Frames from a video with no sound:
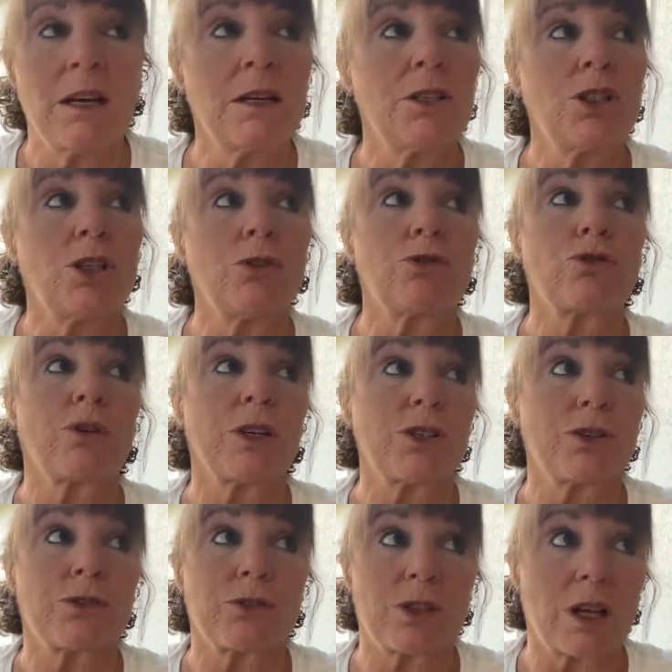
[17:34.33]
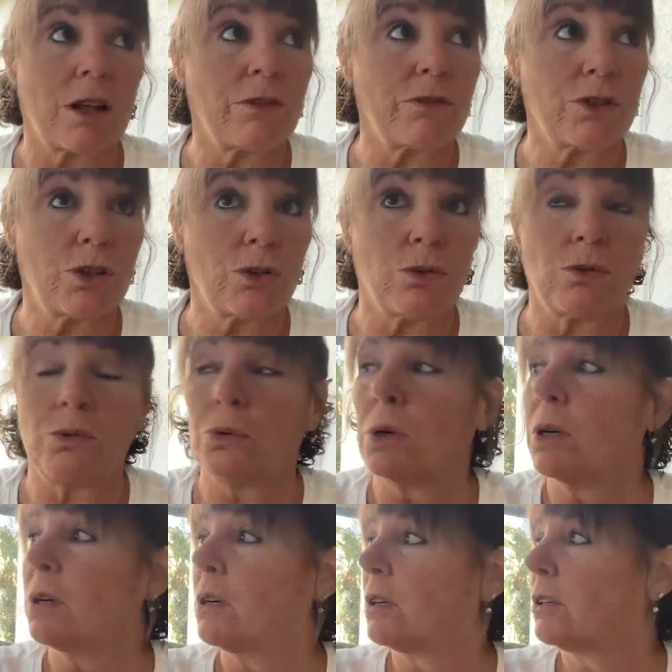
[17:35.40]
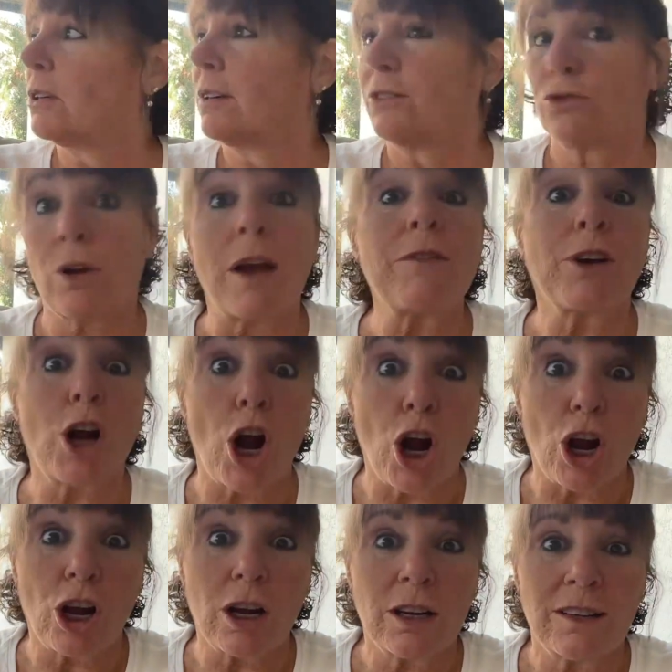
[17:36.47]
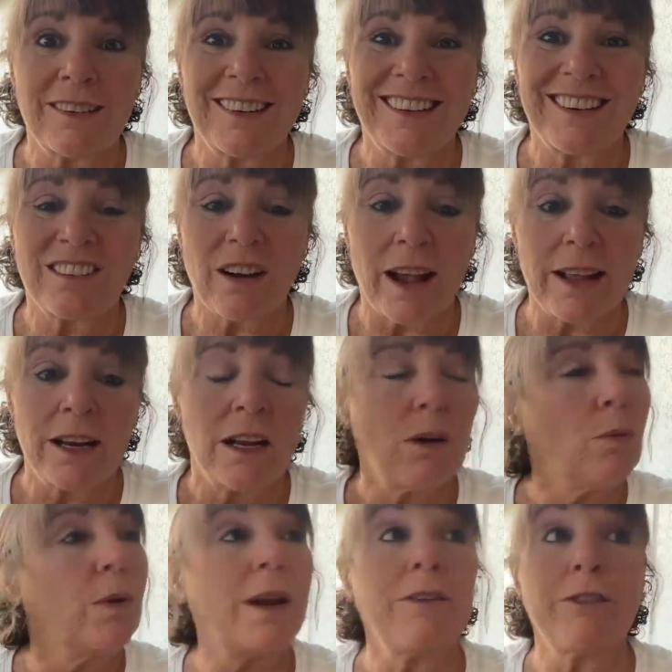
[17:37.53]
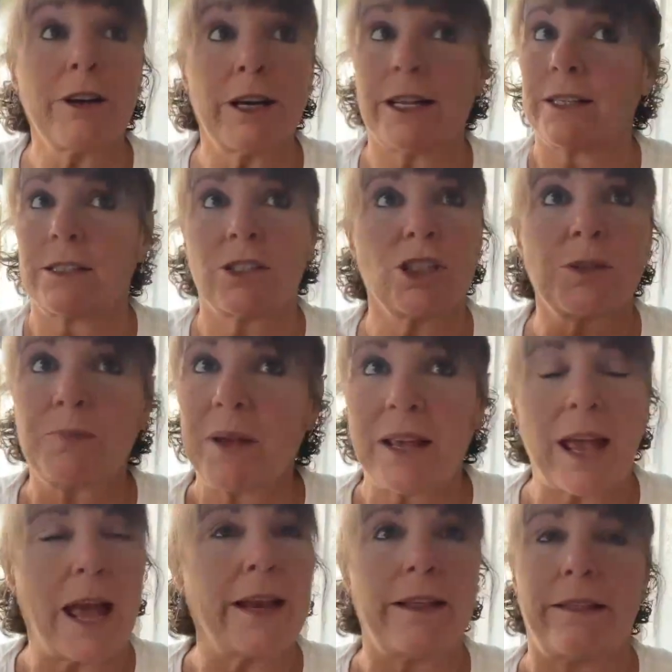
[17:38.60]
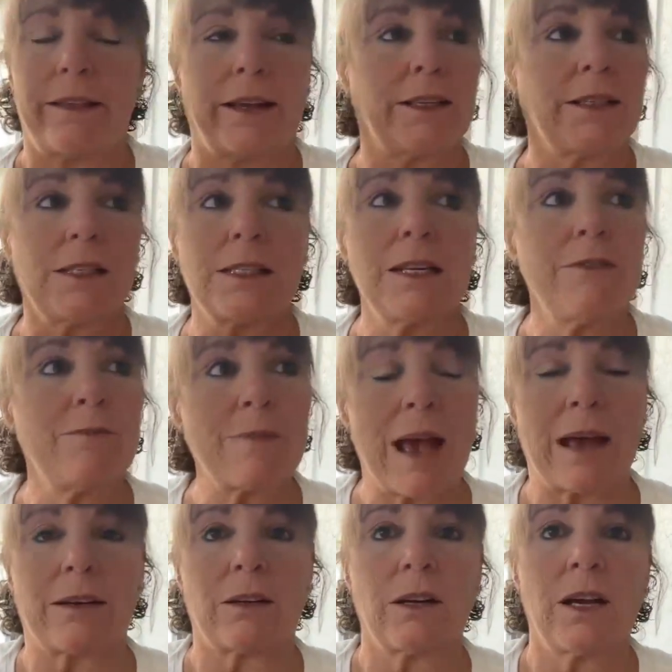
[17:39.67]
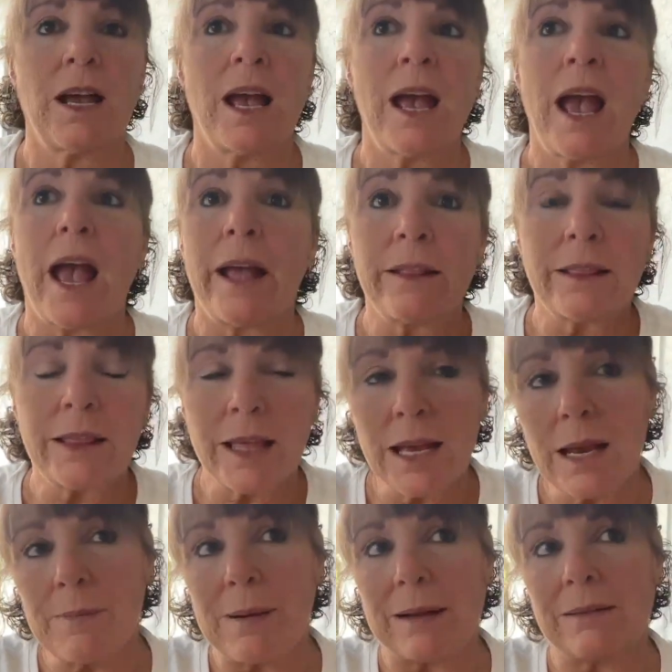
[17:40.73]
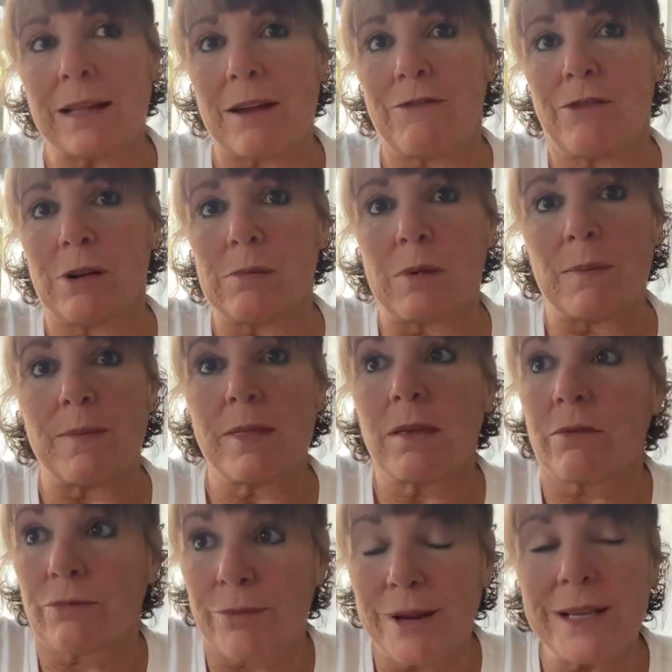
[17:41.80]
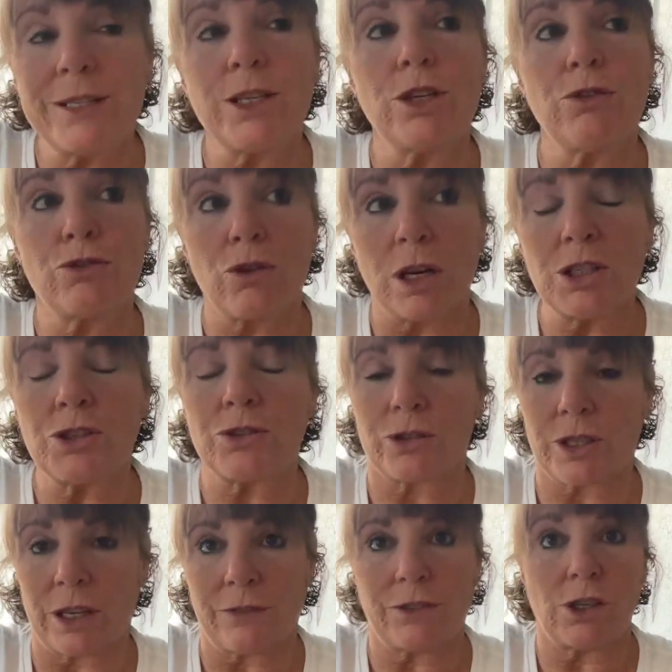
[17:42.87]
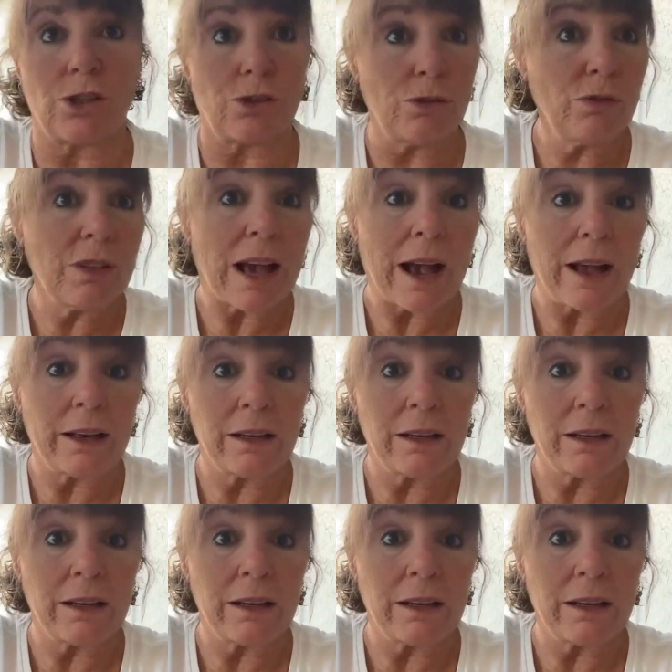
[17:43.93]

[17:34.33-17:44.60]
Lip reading: Do you trust yourself to drive a car, right? Whatever it is, just pick anything. It doesn't even matter. And think about that for a moment. The reason you trust yourself to do that